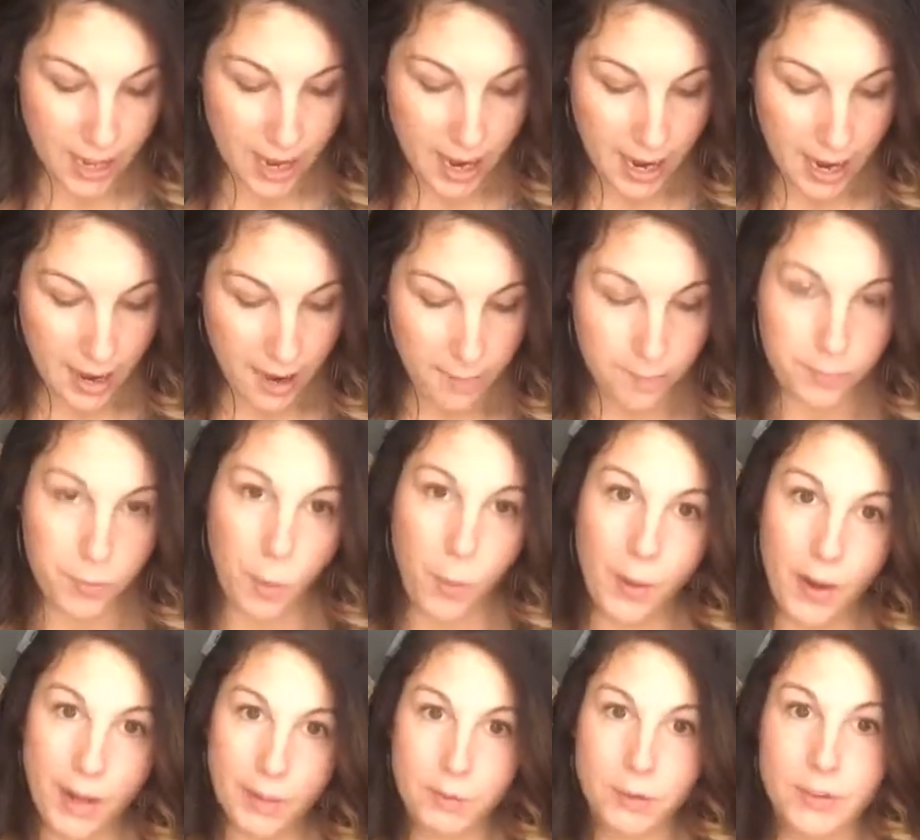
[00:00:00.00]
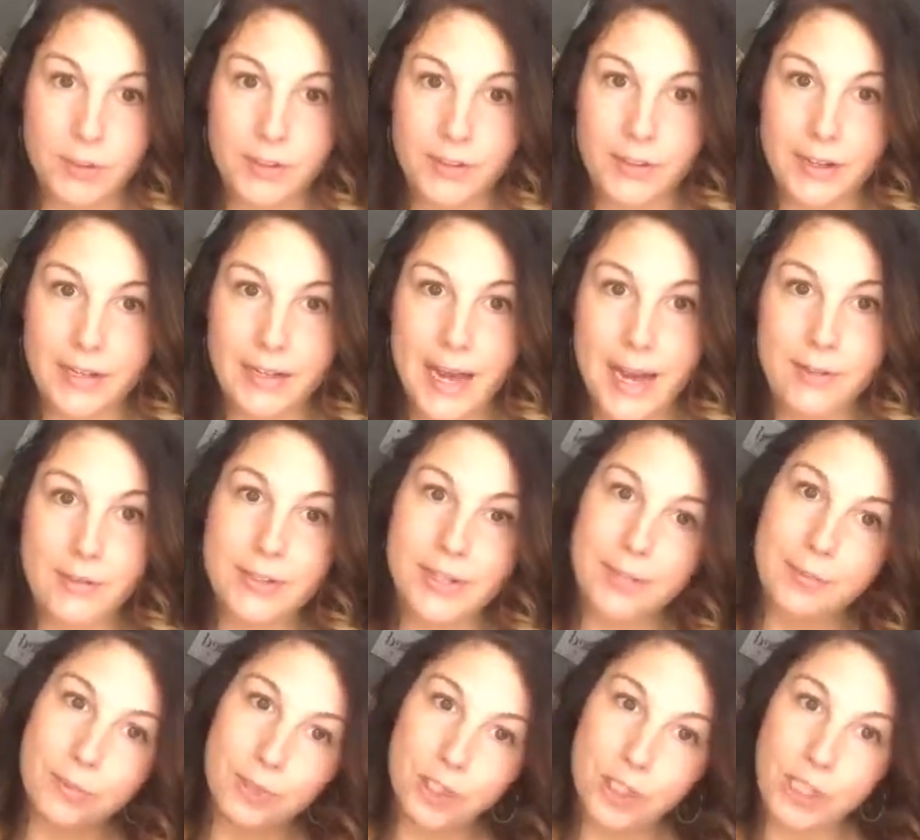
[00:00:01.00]
What I'm doing right now is
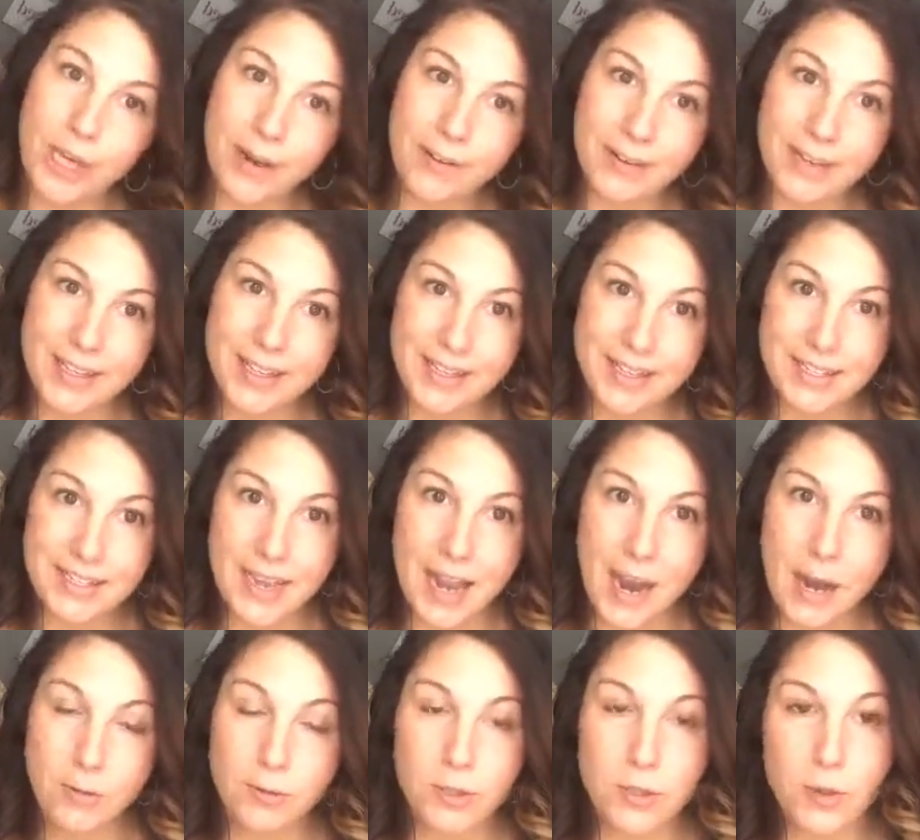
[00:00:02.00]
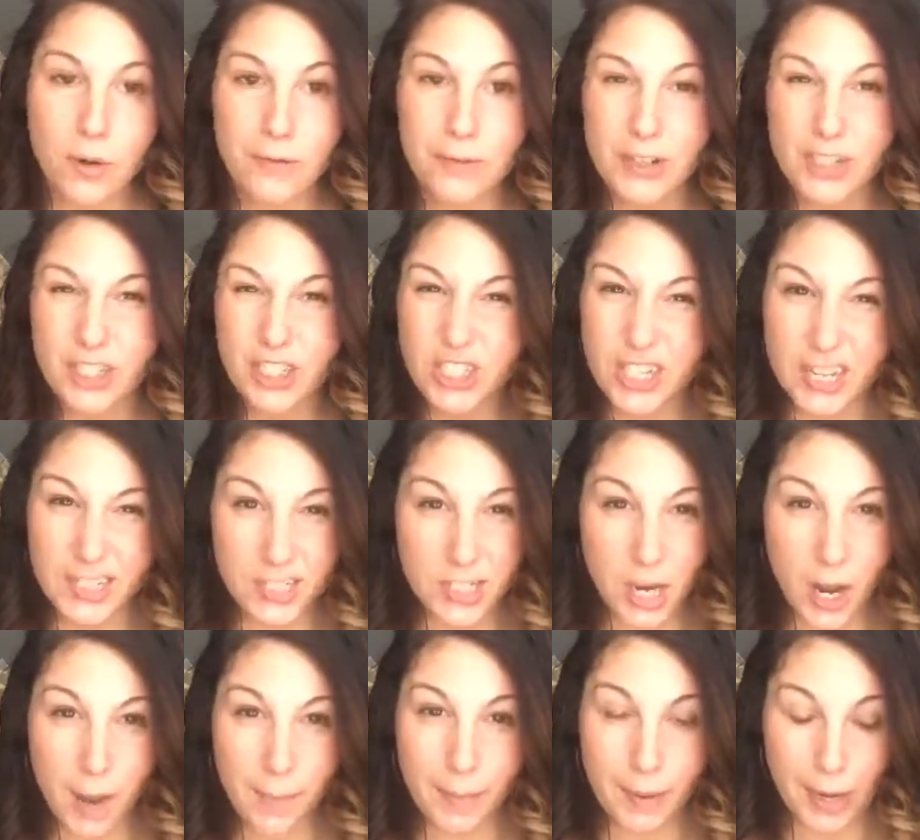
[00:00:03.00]
I'm sharing this out. So if you're just
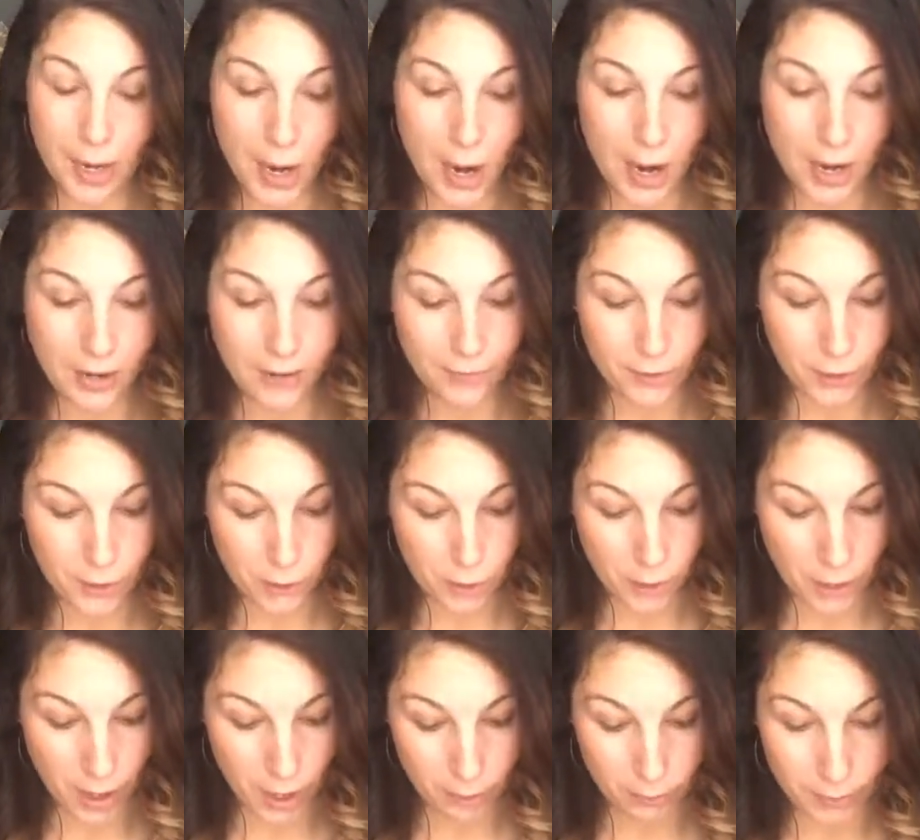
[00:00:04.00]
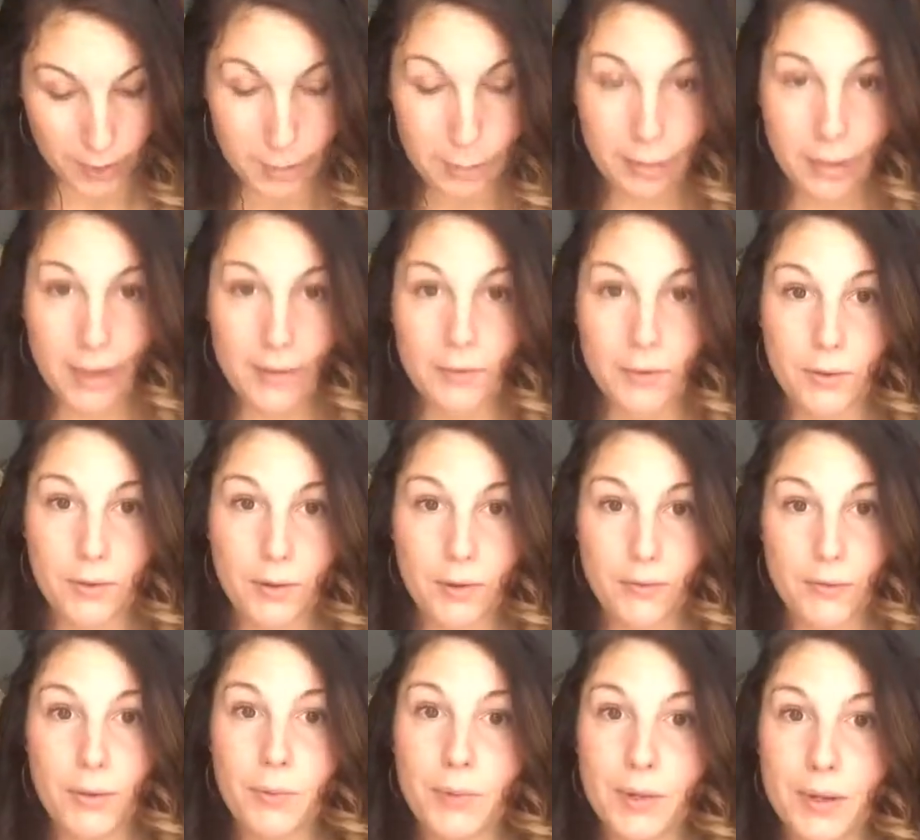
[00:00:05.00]
hopping on, if you're a replay viewer,
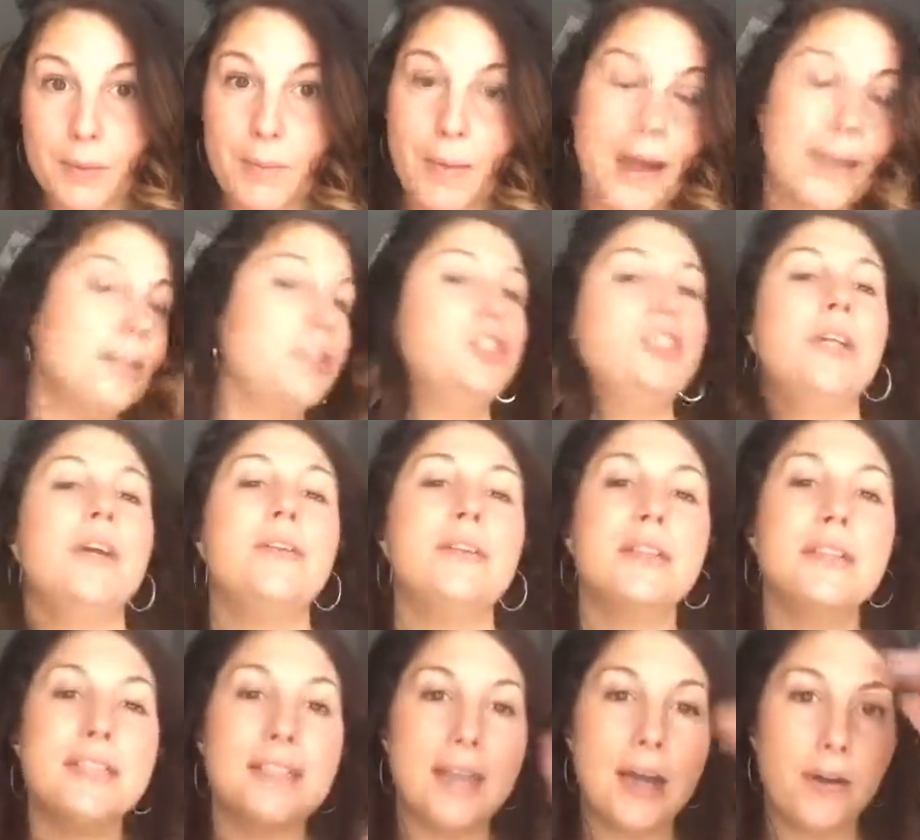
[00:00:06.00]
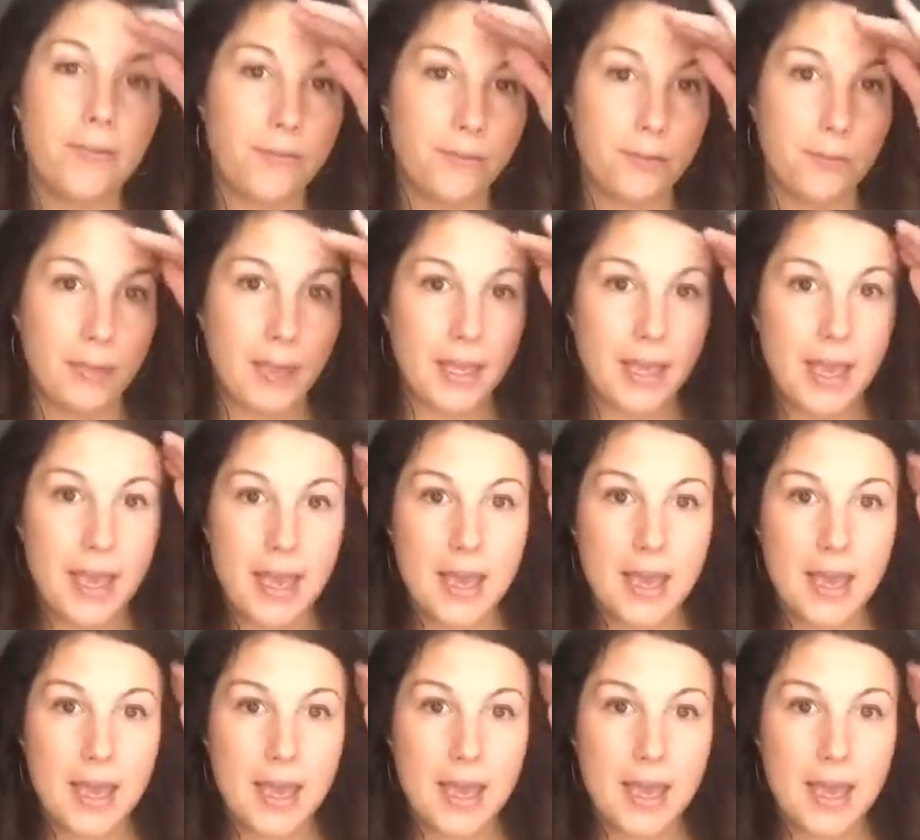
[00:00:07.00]
if you wouldn't mind sharing this out for me.